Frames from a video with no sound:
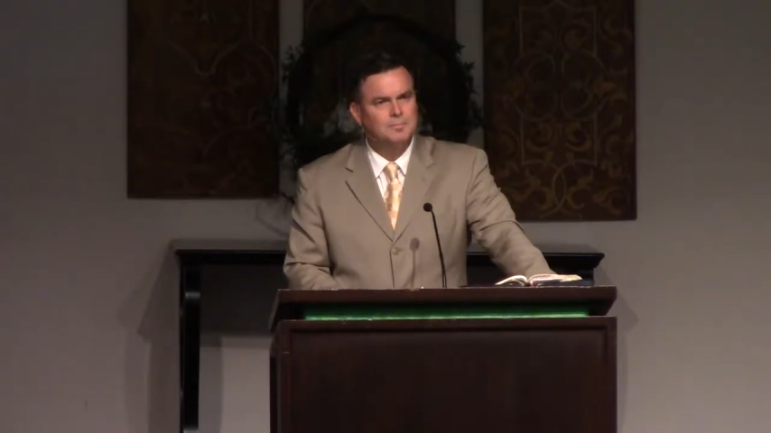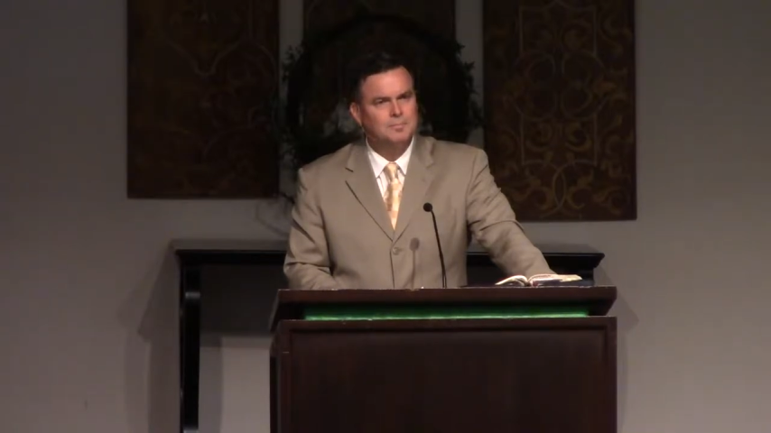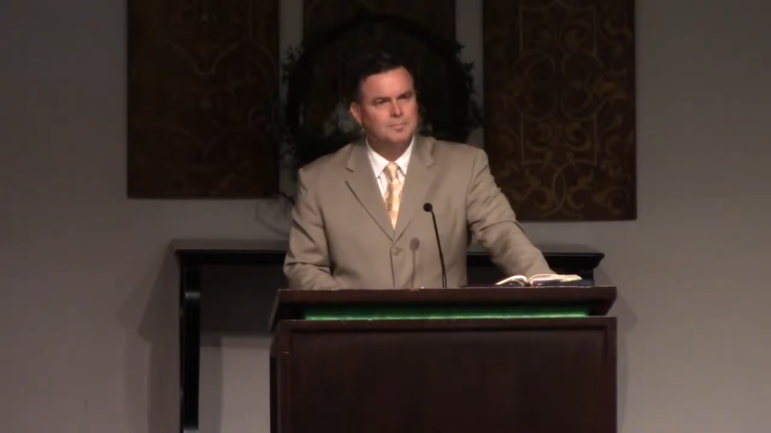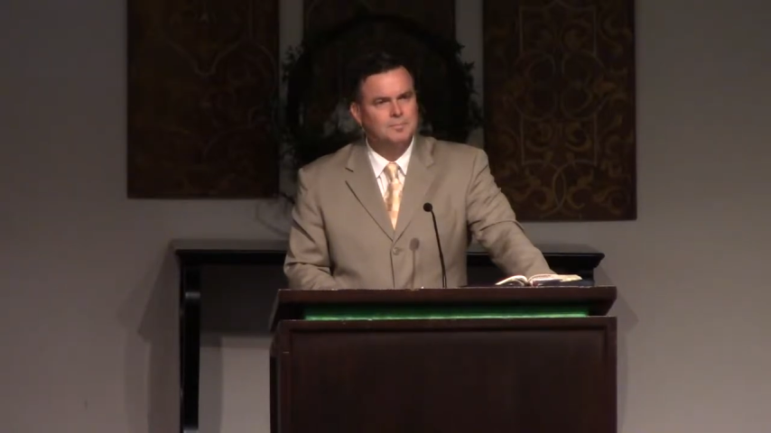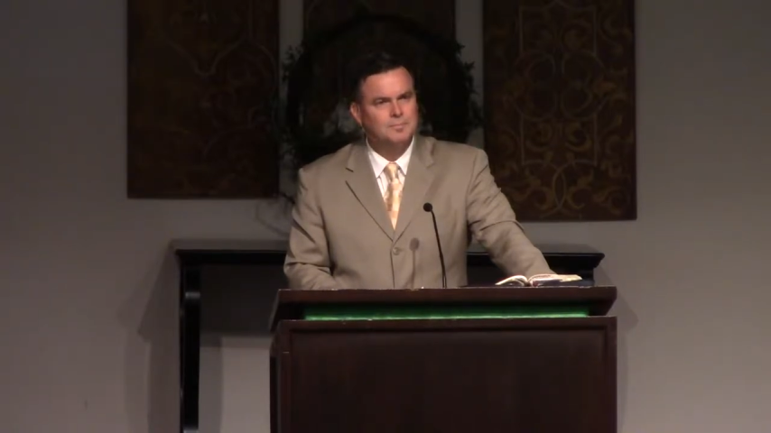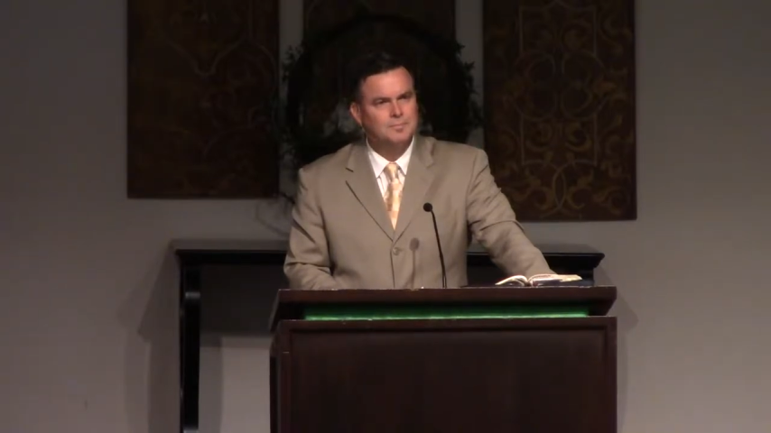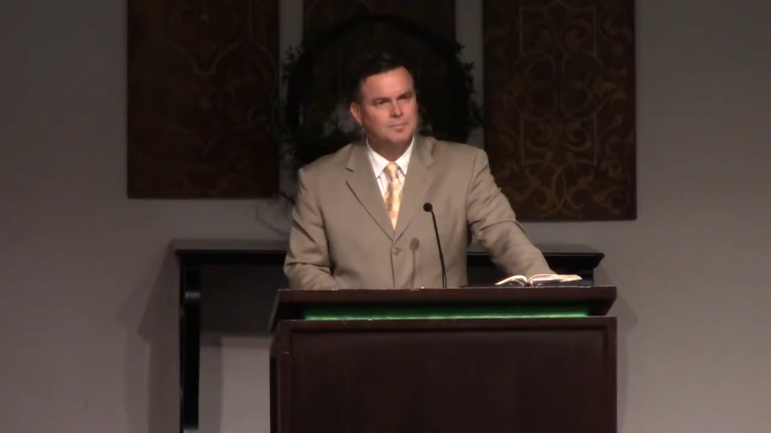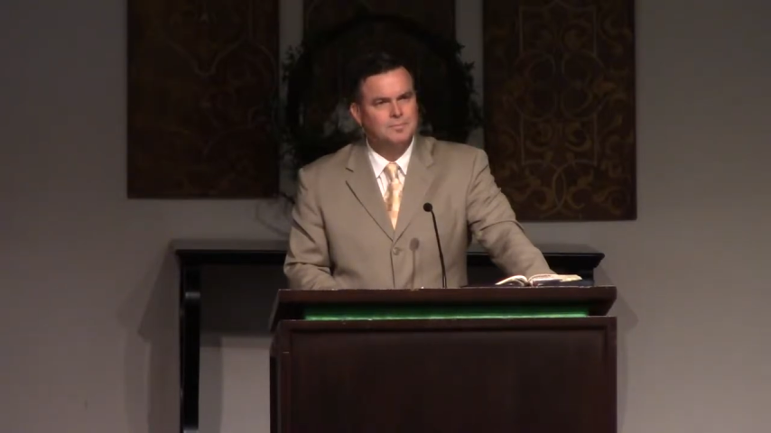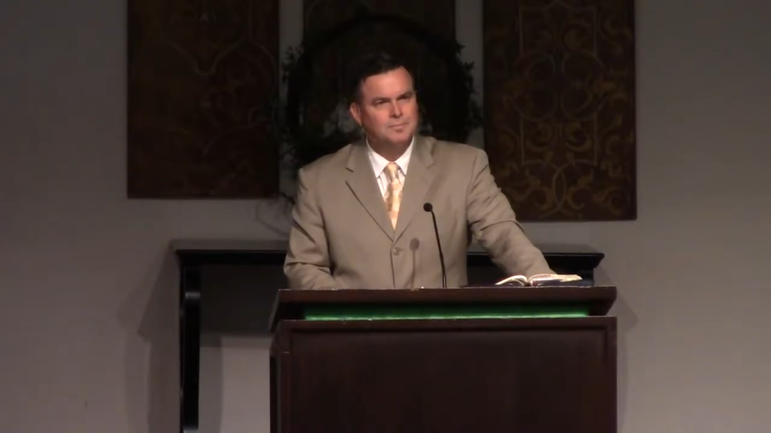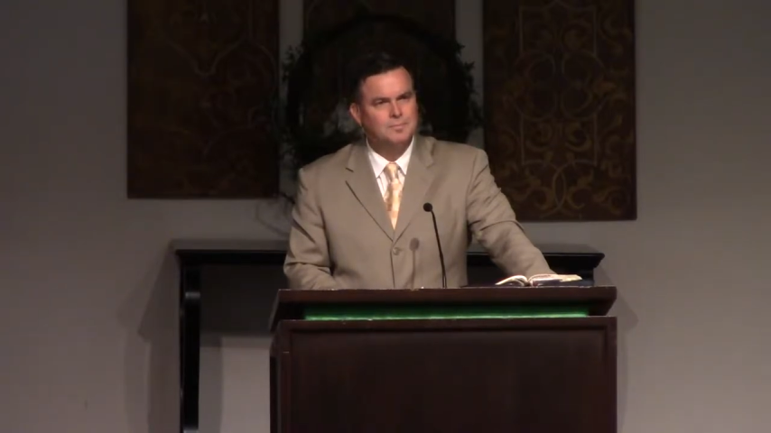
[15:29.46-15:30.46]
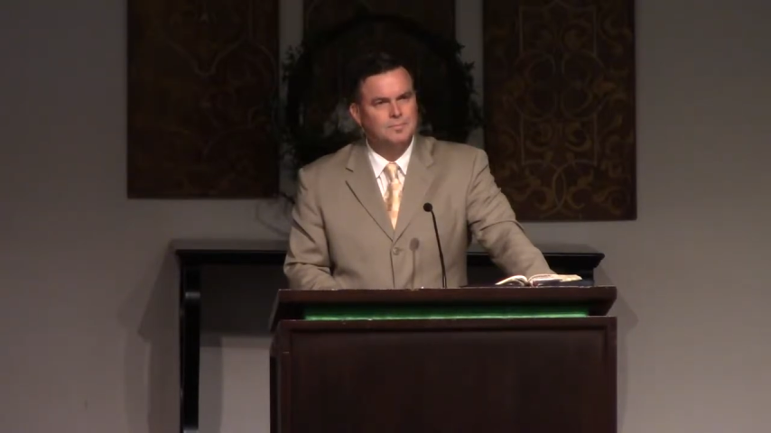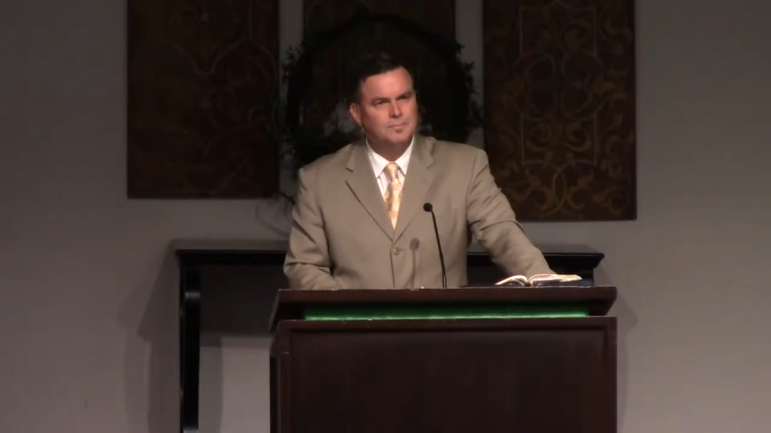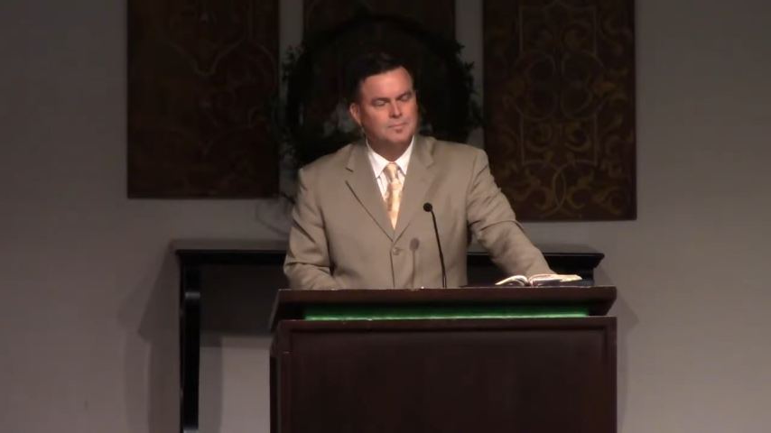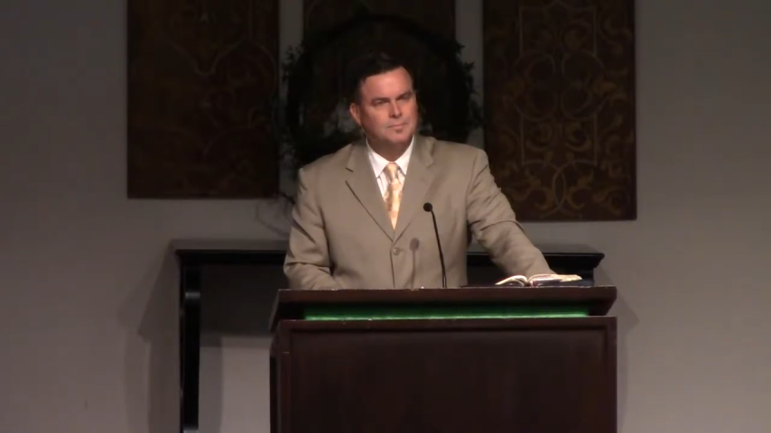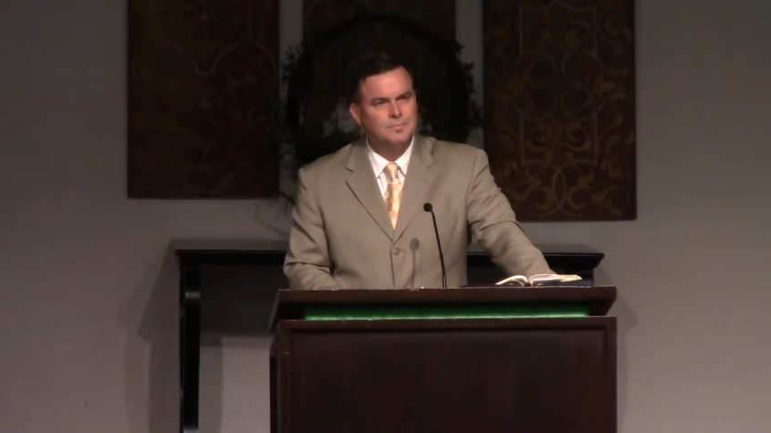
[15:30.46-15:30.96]

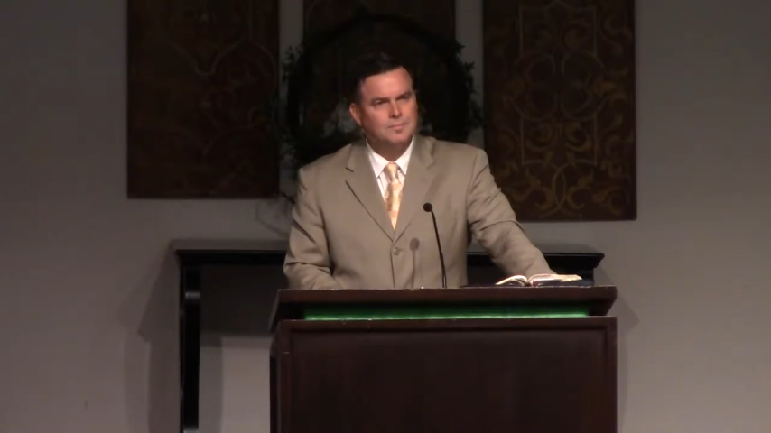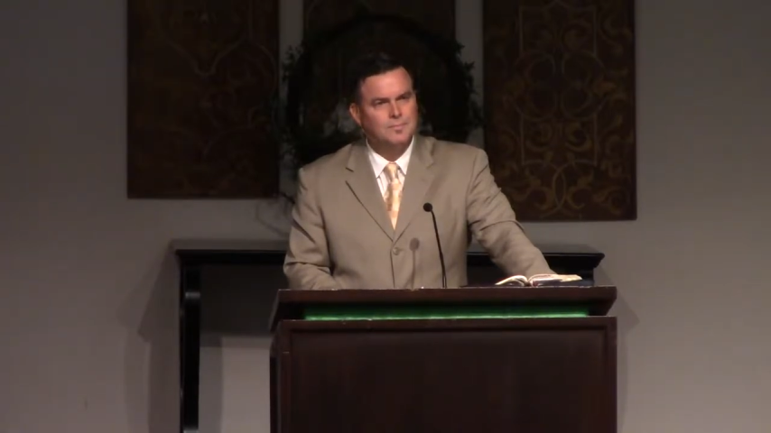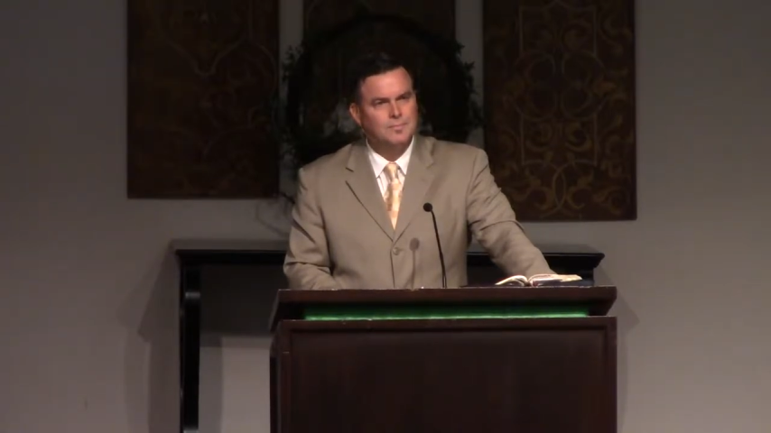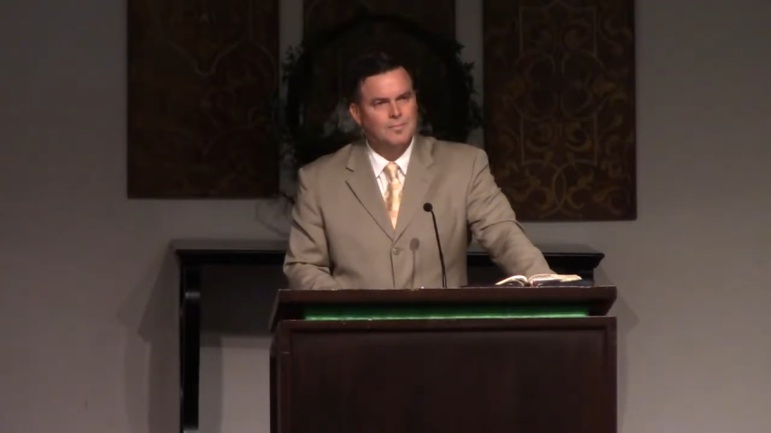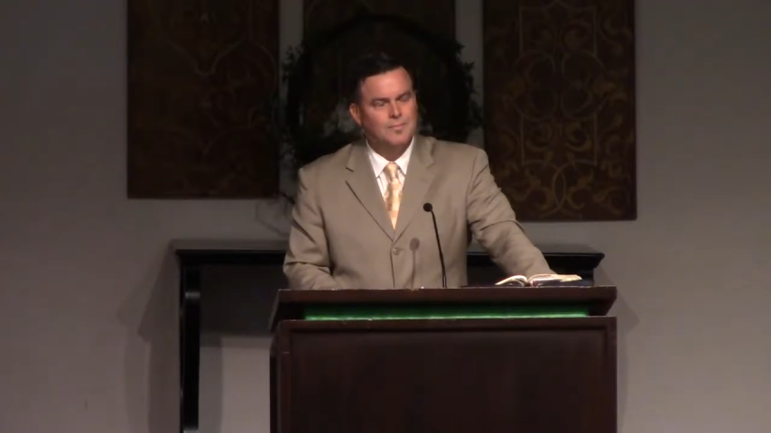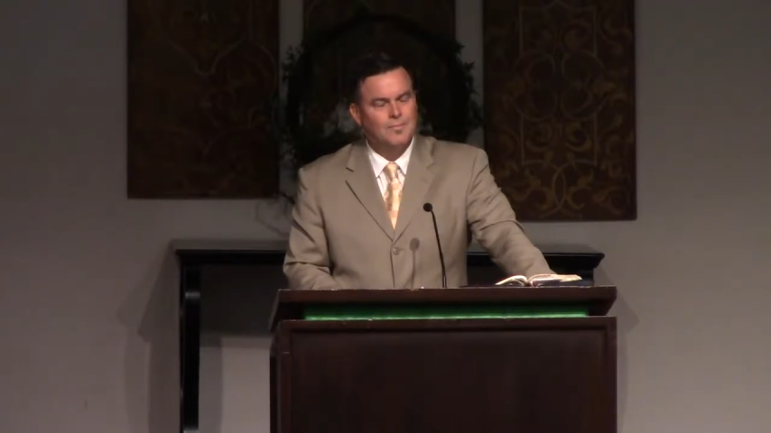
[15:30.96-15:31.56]
Nobody speaks.